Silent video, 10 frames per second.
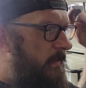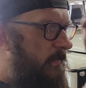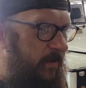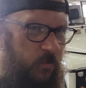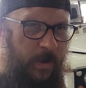
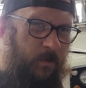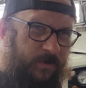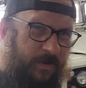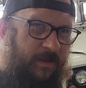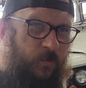this week
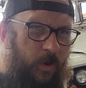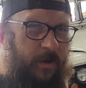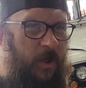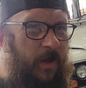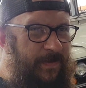was us
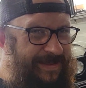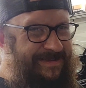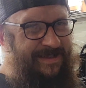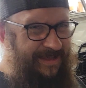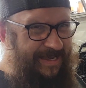working on
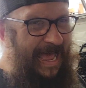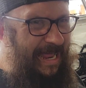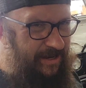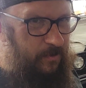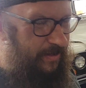this Lagonda